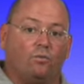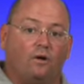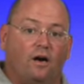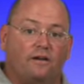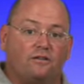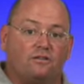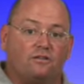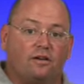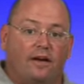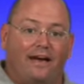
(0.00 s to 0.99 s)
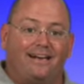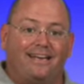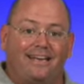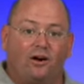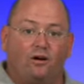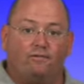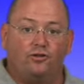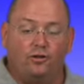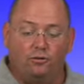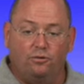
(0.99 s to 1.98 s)
runs at an ER of
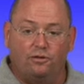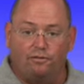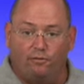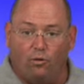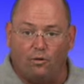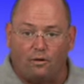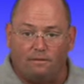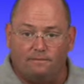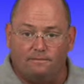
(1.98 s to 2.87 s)
2 to 4.